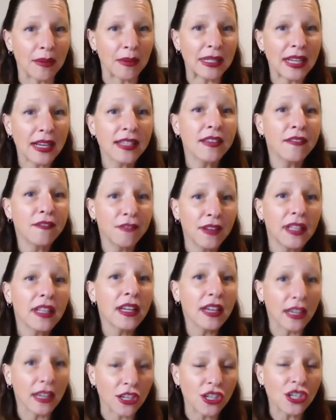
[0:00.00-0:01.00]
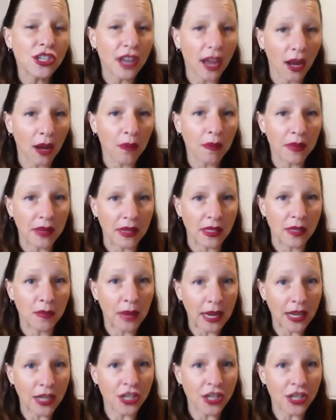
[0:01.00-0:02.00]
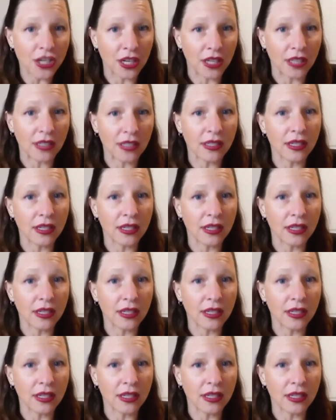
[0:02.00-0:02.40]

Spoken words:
It takes a village to help these patients.